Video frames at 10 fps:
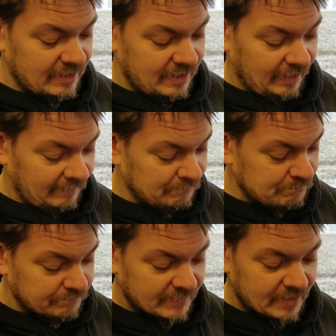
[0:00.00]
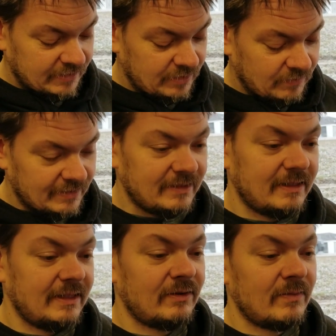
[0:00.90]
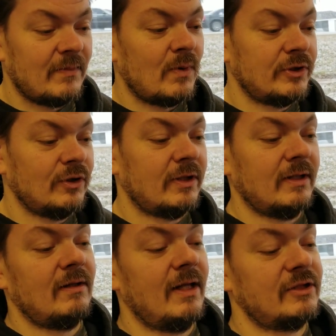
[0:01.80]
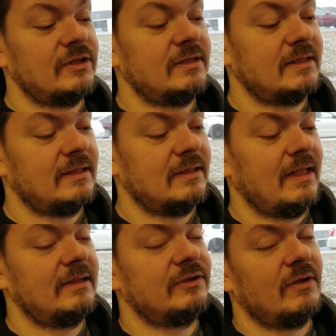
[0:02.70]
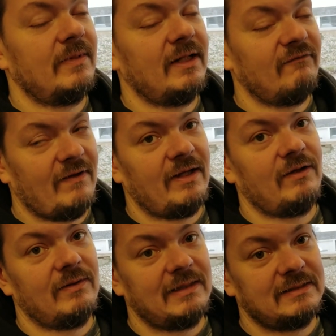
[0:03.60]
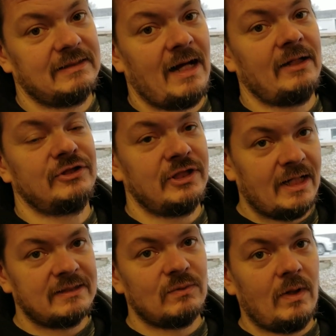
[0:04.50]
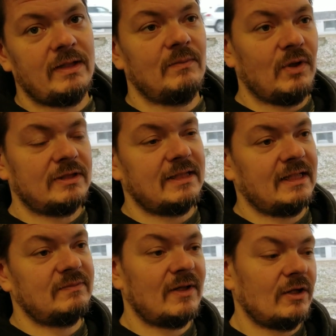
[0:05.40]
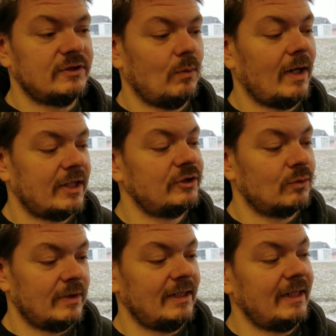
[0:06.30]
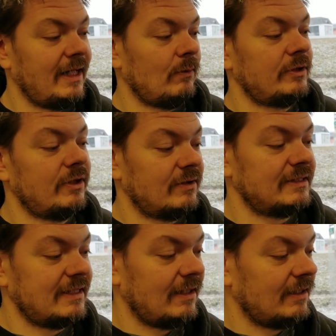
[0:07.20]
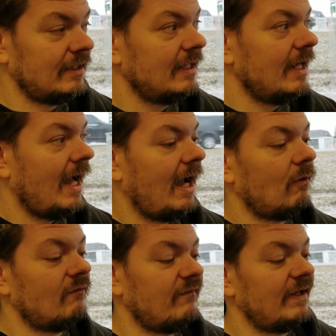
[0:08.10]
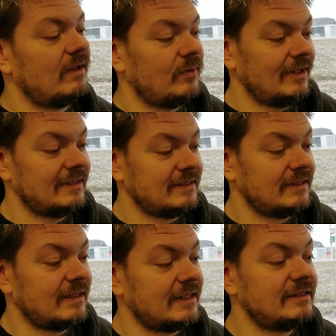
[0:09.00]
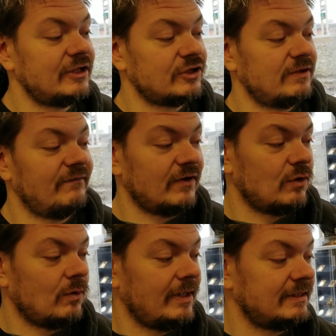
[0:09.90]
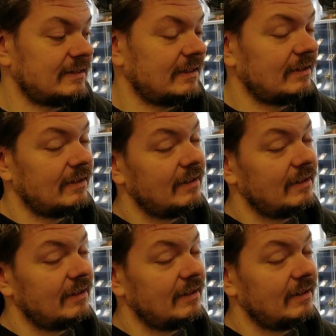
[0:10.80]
Um, you know, the, the, thing to remember when you're looking at collections and, and, determining the value is not just what the book says, but also what can you really get when you go to sell it, how available is it, the condition of the coins, and,